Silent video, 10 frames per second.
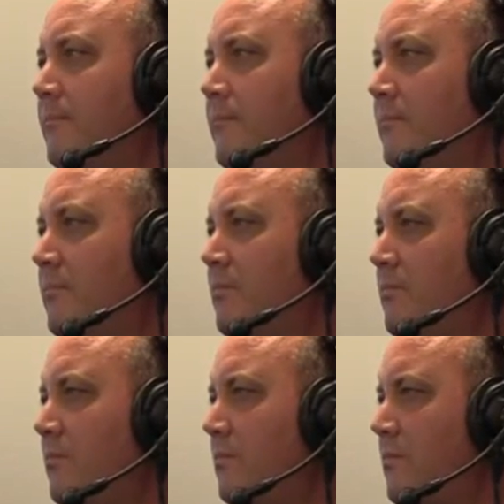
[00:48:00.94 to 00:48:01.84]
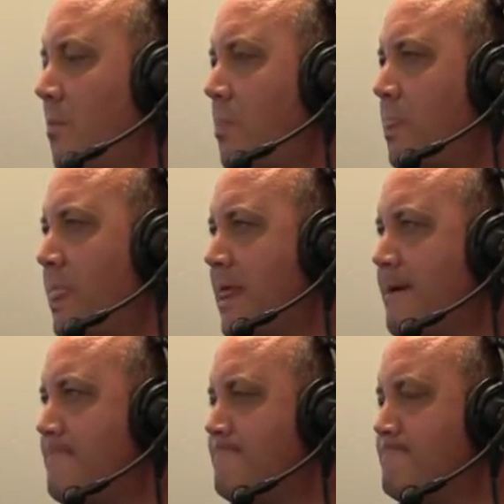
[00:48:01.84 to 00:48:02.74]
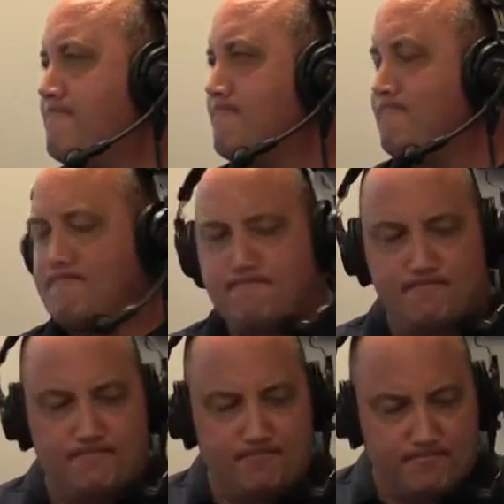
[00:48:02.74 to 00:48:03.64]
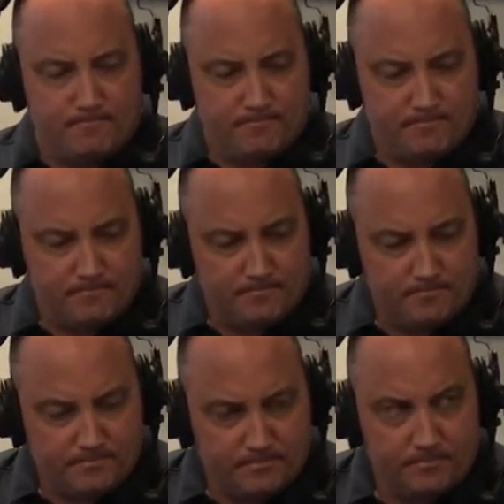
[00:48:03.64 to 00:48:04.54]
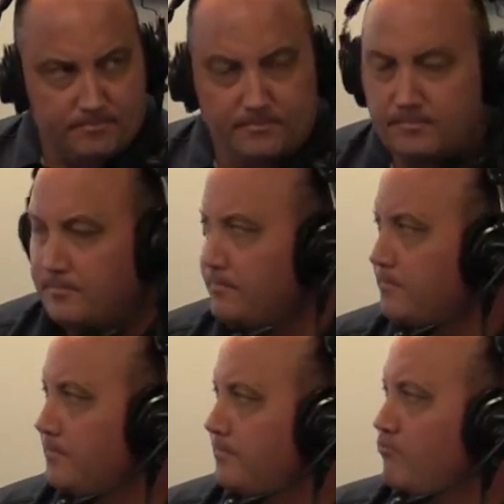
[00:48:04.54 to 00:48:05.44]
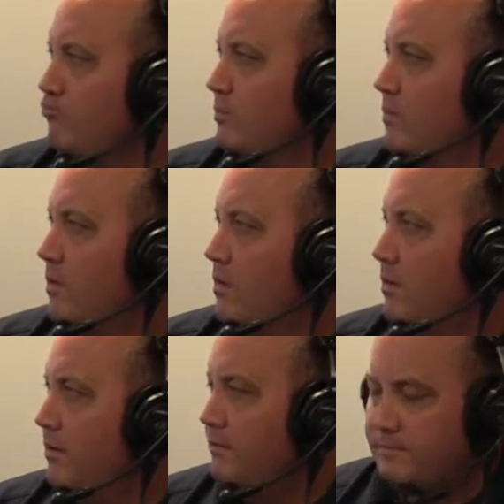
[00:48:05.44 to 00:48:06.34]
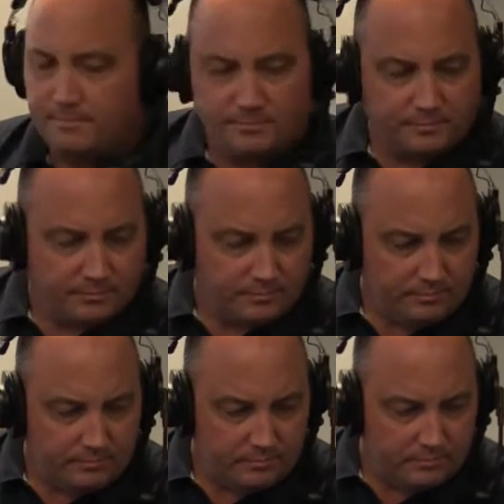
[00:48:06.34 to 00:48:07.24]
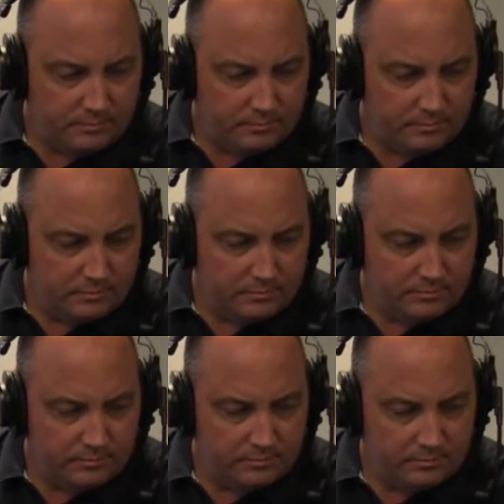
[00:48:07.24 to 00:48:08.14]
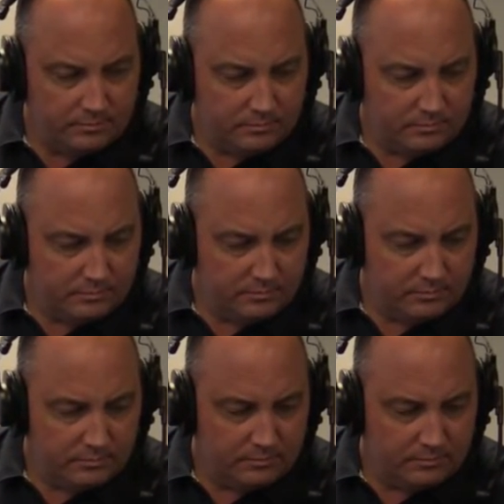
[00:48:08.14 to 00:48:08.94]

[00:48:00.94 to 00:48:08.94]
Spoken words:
[no speech]